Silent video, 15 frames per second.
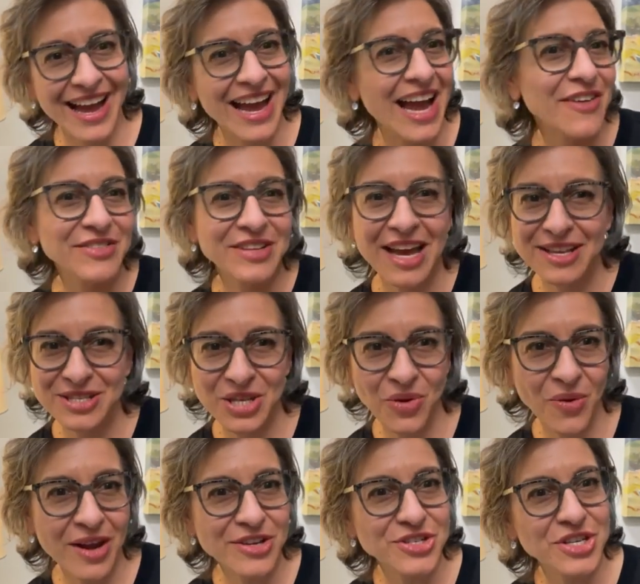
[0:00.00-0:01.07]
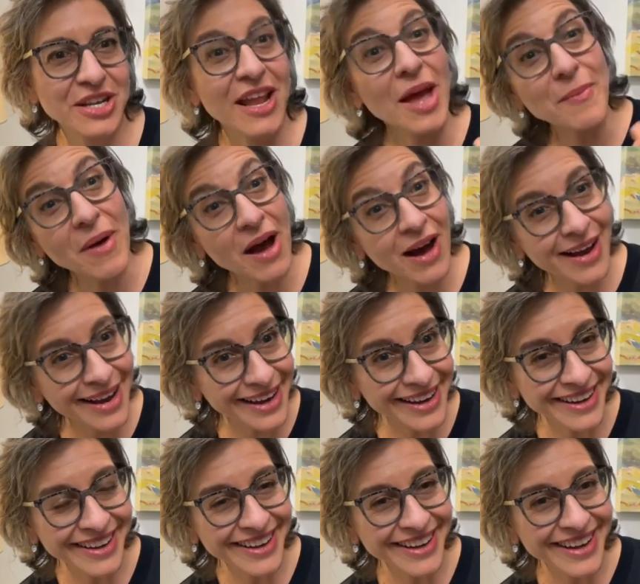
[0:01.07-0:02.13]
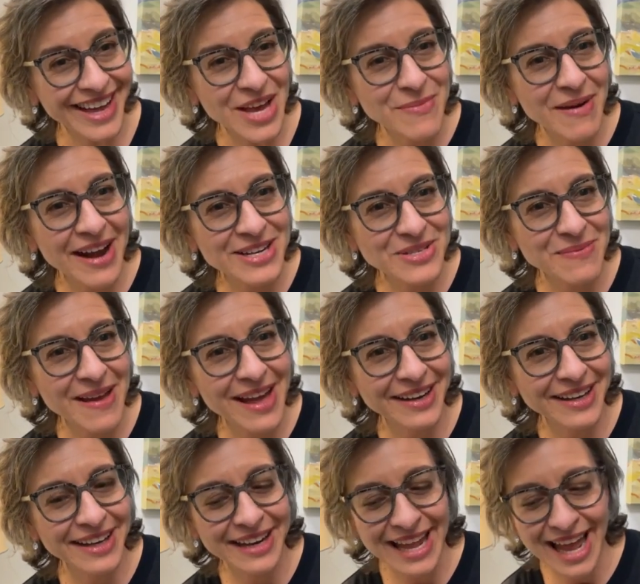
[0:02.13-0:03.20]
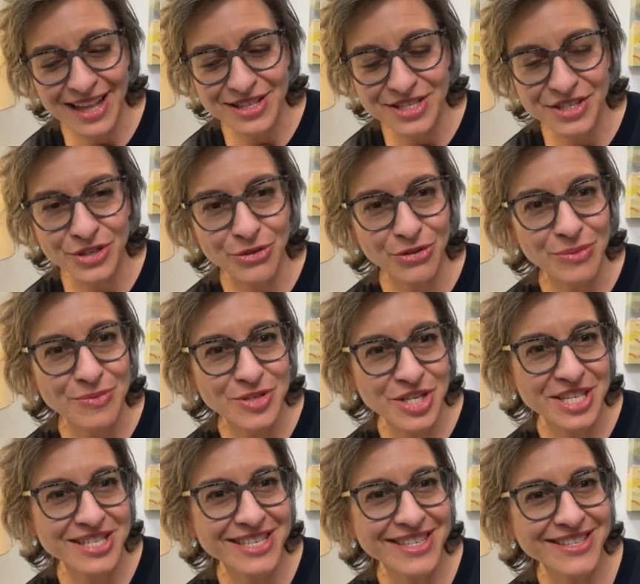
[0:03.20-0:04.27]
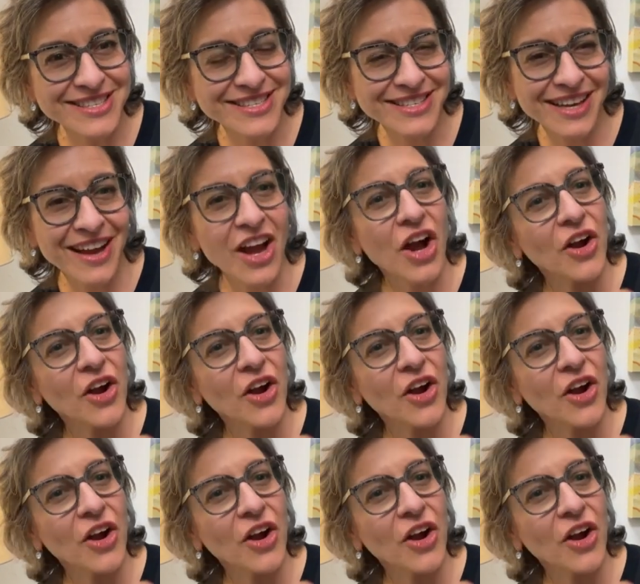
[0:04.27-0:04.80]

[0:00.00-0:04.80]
I have to ask the question, am I demanding an answer from Jesus?